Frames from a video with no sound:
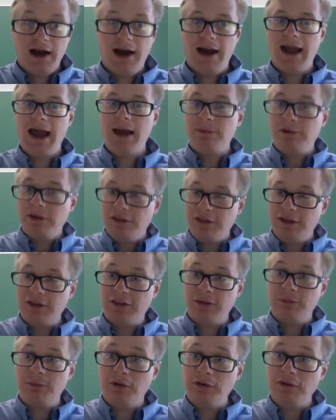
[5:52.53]
I happen to
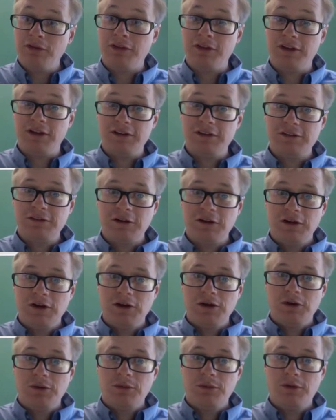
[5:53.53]
think that both these
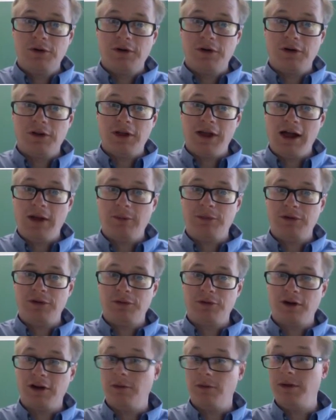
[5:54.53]
will help
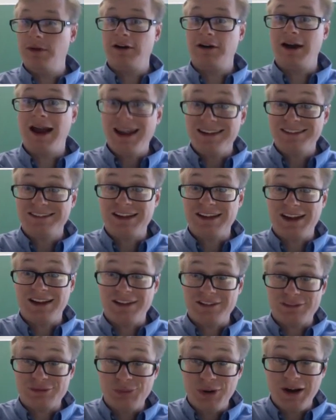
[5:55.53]
you write a better
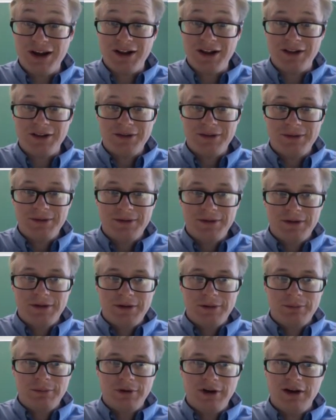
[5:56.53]
essay as well,
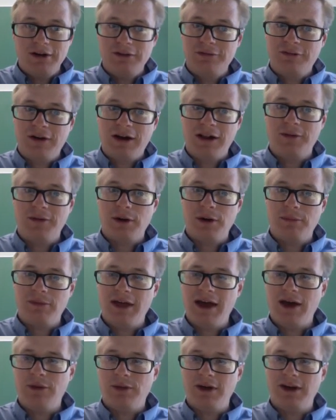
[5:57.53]
but following up
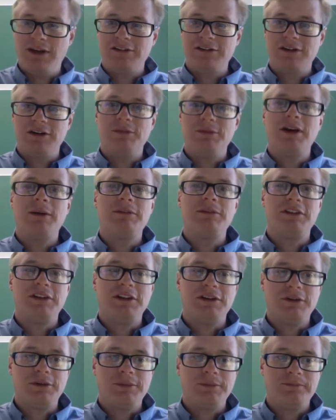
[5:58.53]
that way is going to be up to
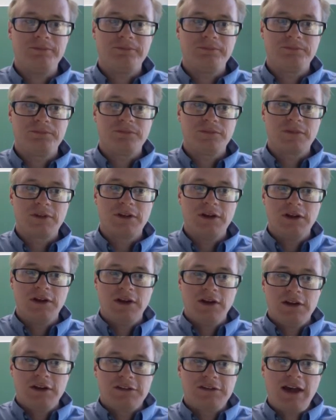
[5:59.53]
you.
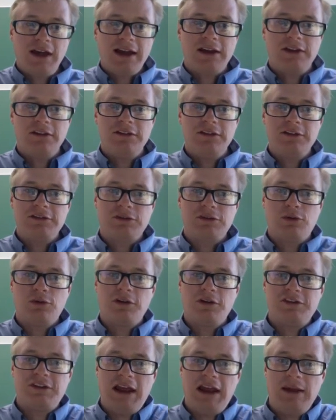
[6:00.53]
Second, this
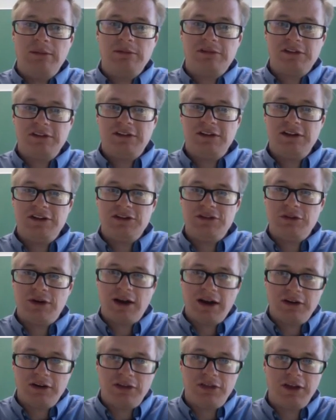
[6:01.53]
course aims to teach you
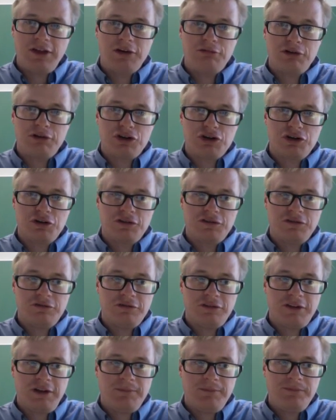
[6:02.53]
how to think
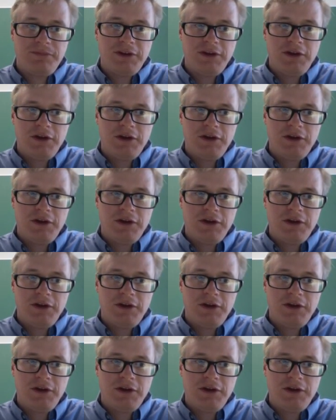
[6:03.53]
recursively.